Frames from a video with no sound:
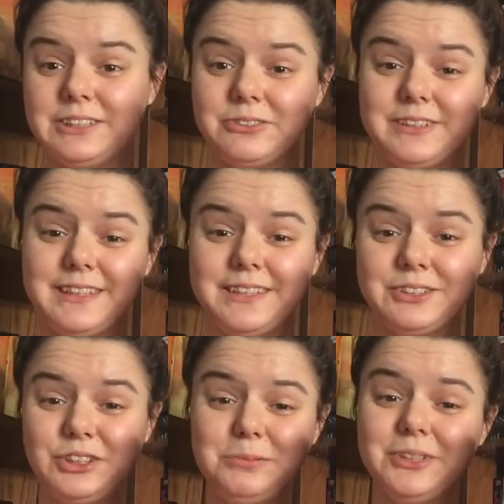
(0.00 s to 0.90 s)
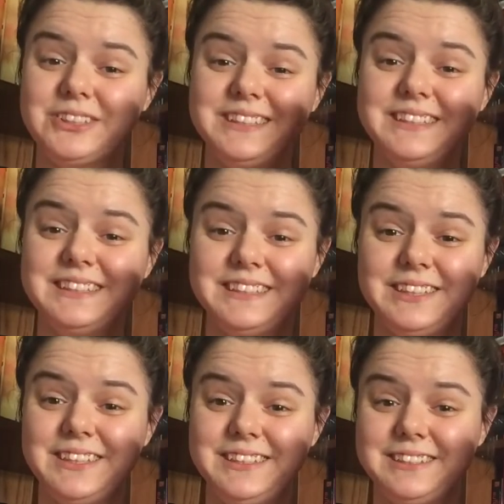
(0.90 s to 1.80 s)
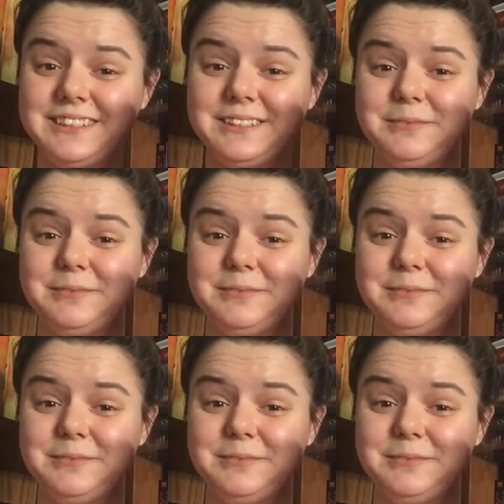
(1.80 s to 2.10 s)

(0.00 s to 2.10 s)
to read the other two books in this series.